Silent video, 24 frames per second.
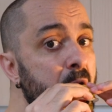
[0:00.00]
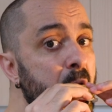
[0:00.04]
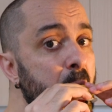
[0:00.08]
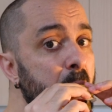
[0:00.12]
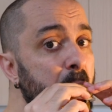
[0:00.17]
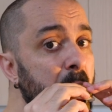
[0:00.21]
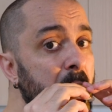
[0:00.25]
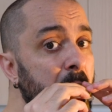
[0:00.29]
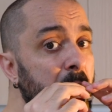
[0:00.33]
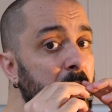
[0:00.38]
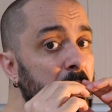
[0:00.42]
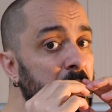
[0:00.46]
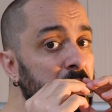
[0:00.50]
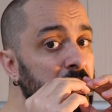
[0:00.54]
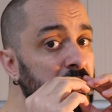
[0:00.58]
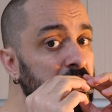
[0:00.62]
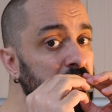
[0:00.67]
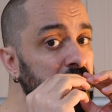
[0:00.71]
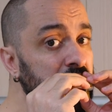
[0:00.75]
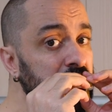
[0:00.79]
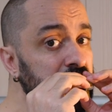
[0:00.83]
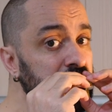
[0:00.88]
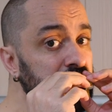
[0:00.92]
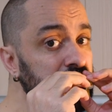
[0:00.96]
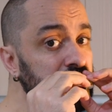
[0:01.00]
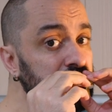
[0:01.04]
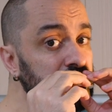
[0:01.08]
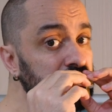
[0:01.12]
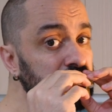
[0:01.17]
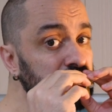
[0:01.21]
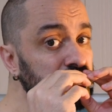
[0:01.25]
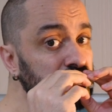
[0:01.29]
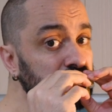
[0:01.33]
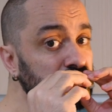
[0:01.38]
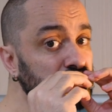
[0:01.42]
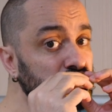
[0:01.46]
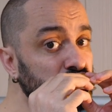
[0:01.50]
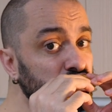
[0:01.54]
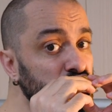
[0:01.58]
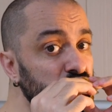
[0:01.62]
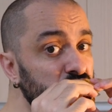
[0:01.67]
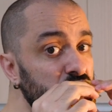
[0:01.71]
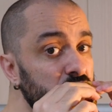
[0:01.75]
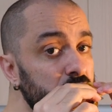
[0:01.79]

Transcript: No one is speaking in this clip.